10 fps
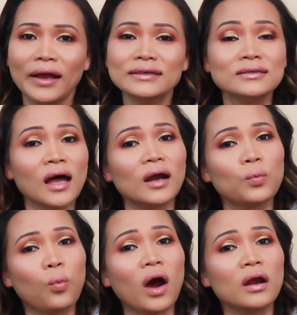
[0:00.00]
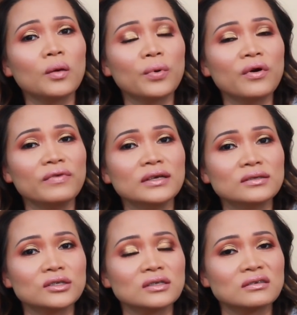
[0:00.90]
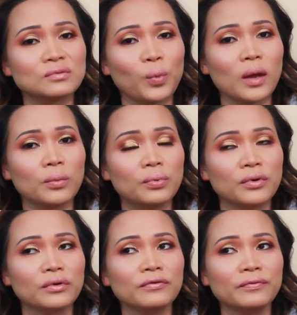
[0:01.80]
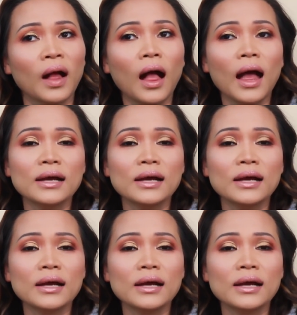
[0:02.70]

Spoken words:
It's not waterproof, it's just sweat proof.